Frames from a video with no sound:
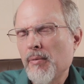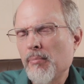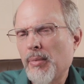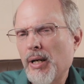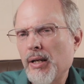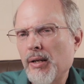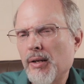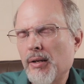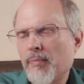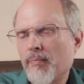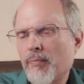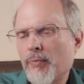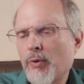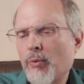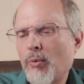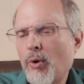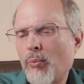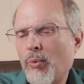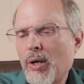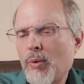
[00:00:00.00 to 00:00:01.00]
But
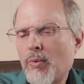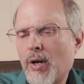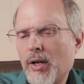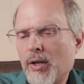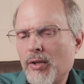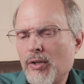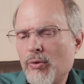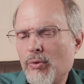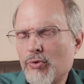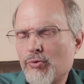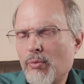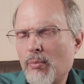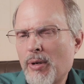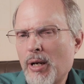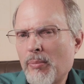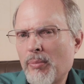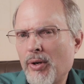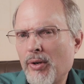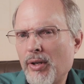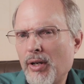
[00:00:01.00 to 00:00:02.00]
what we want to do is
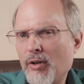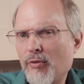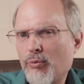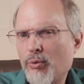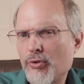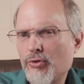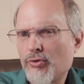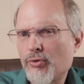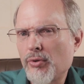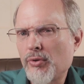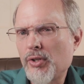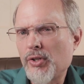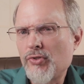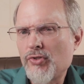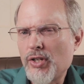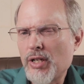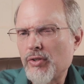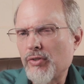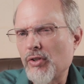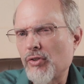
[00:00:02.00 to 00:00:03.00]
remember that if we're true to
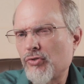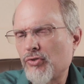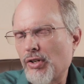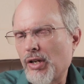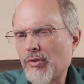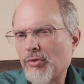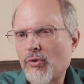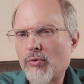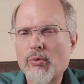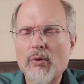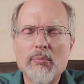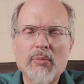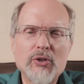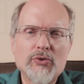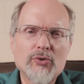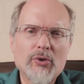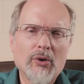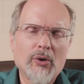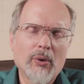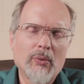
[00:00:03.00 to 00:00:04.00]
Jesus, Jesus will be
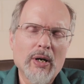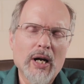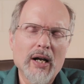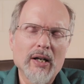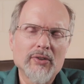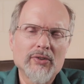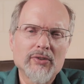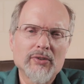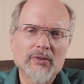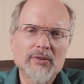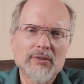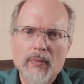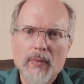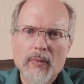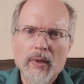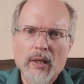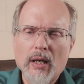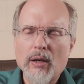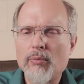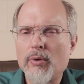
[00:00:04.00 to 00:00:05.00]
true to us.
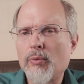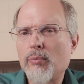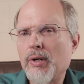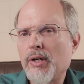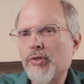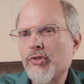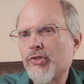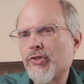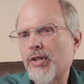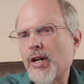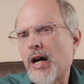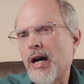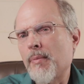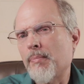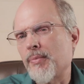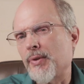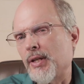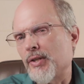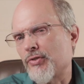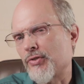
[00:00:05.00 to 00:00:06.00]
And when we
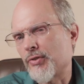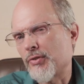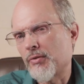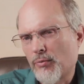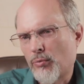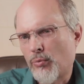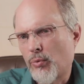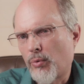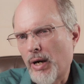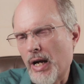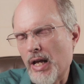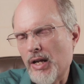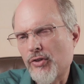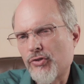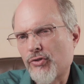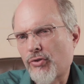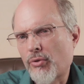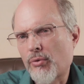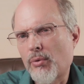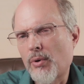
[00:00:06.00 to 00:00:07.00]
stop this
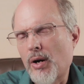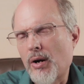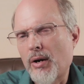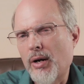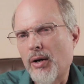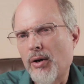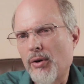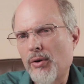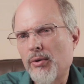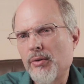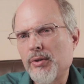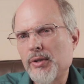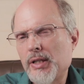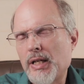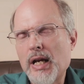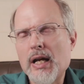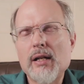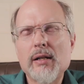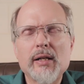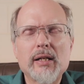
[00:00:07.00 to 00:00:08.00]
race through our own
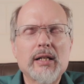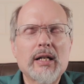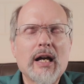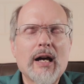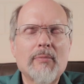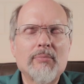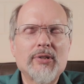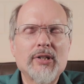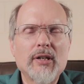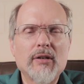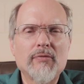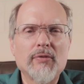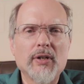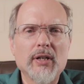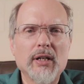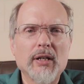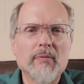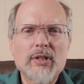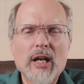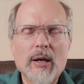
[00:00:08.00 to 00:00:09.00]
daily
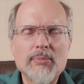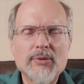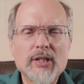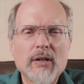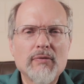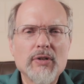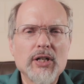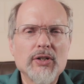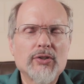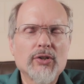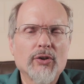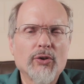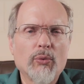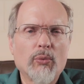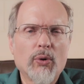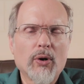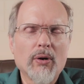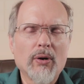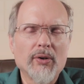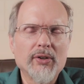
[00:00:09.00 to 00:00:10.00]
captivity, captivity to the
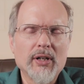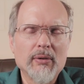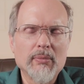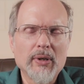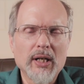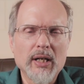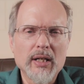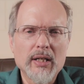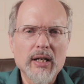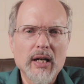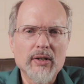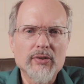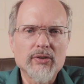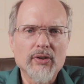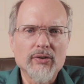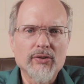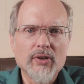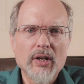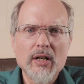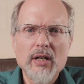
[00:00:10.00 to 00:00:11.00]
world in many
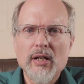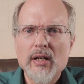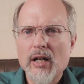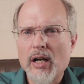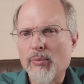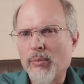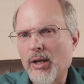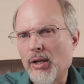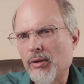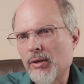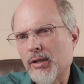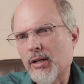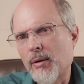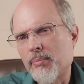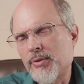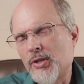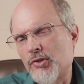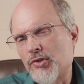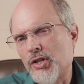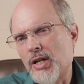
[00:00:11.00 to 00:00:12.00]
cases, and we look
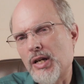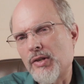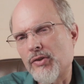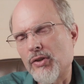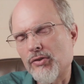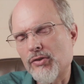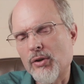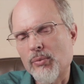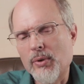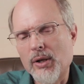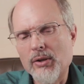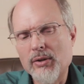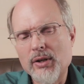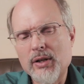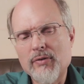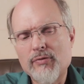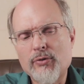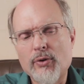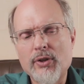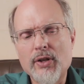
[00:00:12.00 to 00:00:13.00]
up to Jesus and we
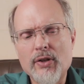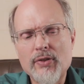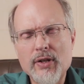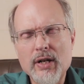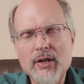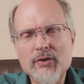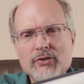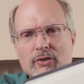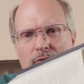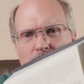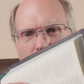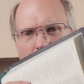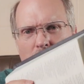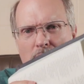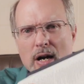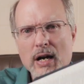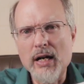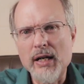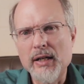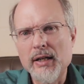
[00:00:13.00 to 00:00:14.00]
look for the things of
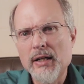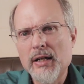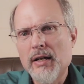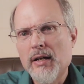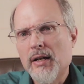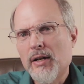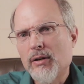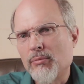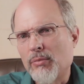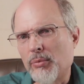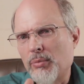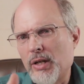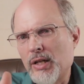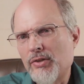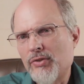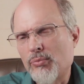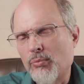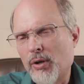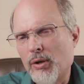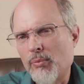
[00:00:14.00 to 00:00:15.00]
God, when we
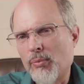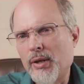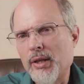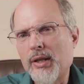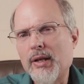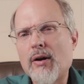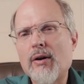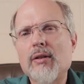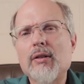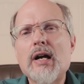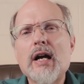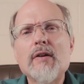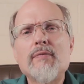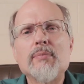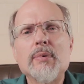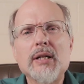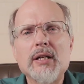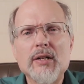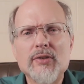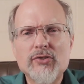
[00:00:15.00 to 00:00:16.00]
when we, our life
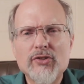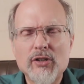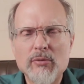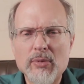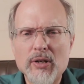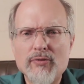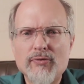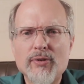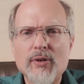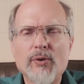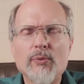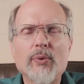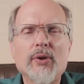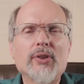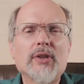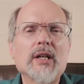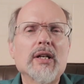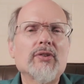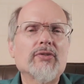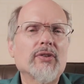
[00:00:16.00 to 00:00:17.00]
begins to be filled
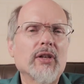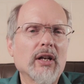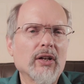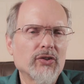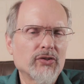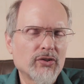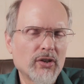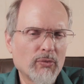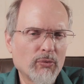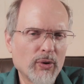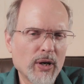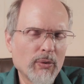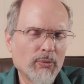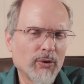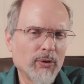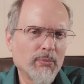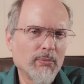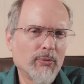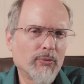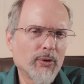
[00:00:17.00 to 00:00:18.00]
with these things, we
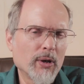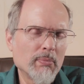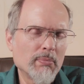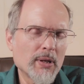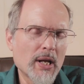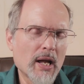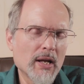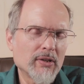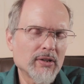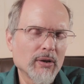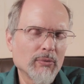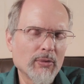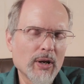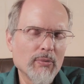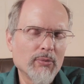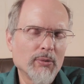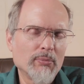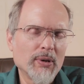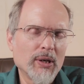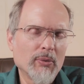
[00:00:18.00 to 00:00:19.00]
will repent and we
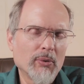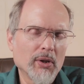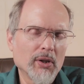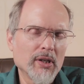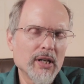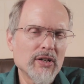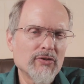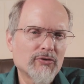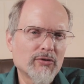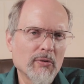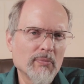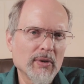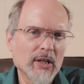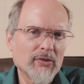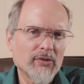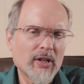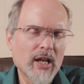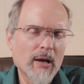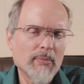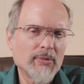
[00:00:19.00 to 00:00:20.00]
will be released from
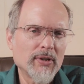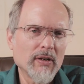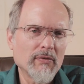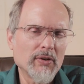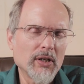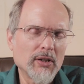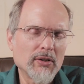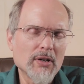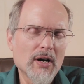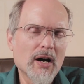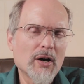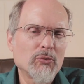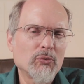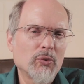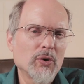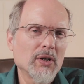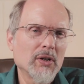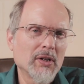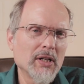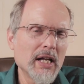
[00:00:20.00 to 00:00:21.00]
this captivity. God
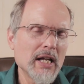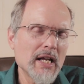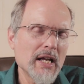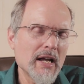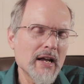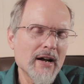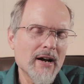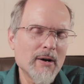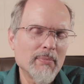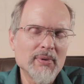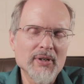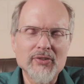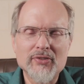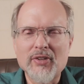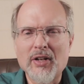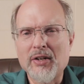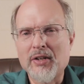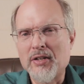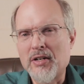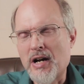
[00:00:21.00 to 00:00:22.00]
will help us
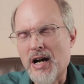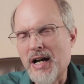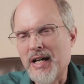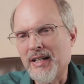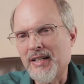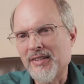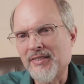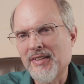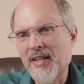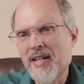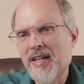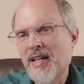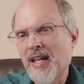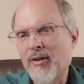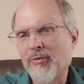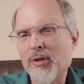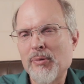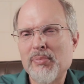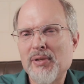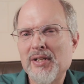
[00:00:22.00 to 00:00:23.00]
and guide us,
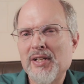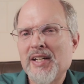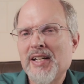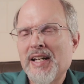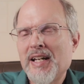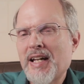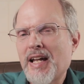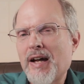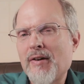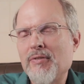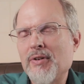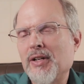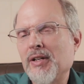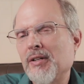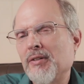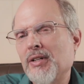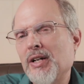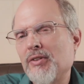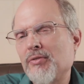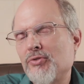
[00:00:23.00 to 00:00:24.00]
and we'll be having
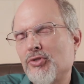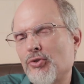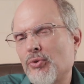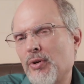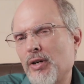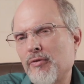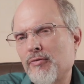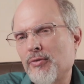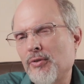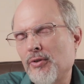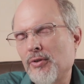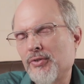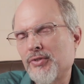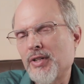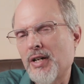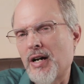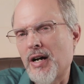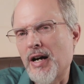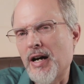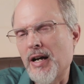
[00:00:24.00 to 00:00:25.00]
a, a joyful
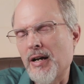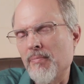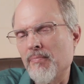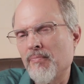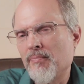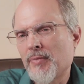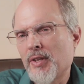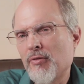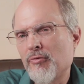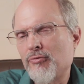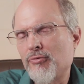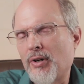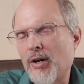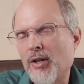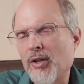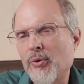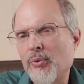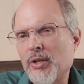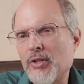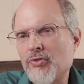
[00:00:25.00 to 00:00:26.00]
time
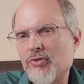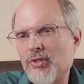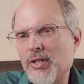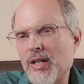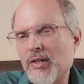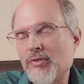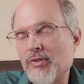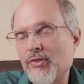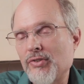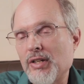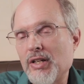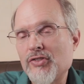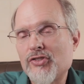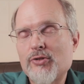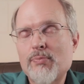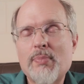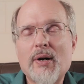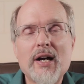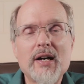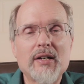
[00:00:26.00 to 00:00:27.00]
following Jesus in
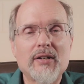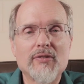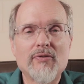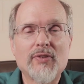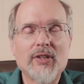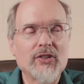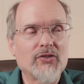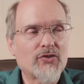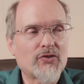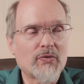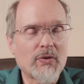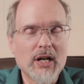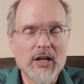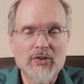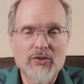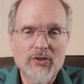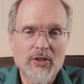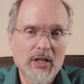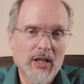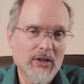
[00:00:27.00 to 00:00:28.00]
spite of these
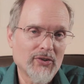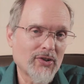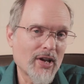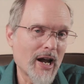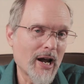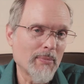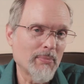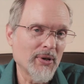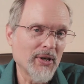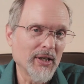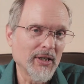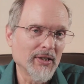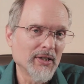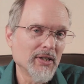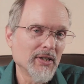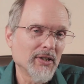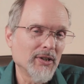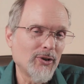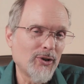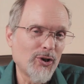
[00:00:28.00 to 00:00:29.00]
strange things happening
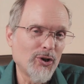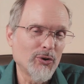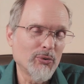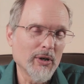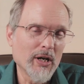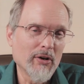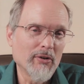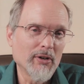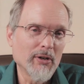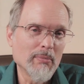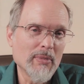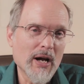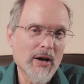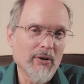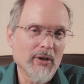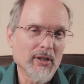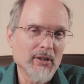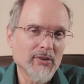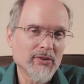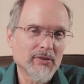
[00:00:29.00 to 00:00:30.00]
all round
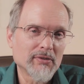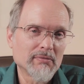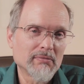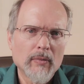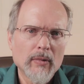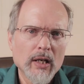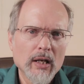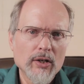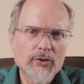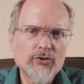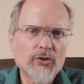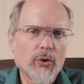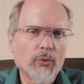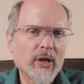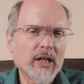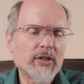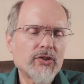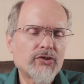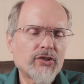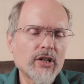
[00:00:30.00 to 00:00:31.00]
about us. And so,
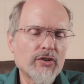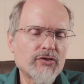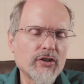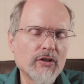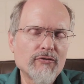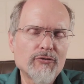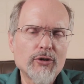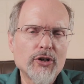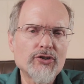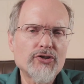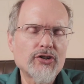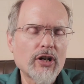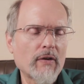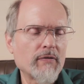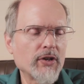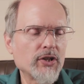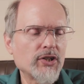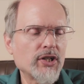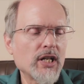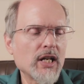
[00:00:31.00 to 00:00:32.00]
what it says in verse
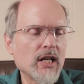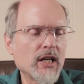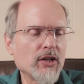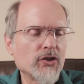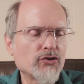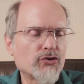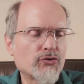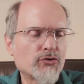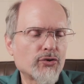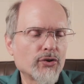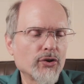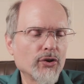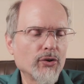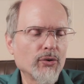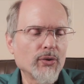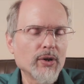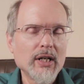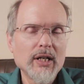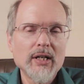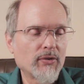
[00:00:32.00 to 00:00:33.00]
17 is
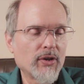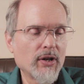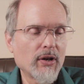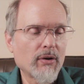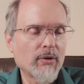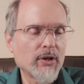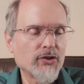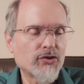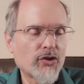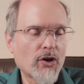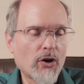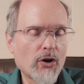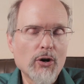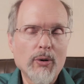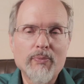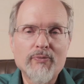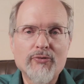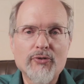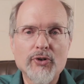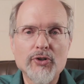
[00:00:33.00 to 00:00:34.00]
true. There is
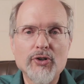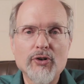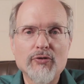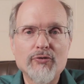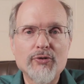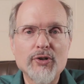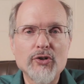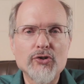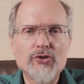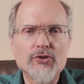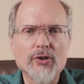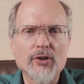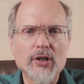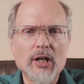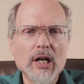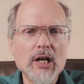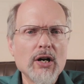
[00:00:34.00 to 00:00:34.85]
hope for your future,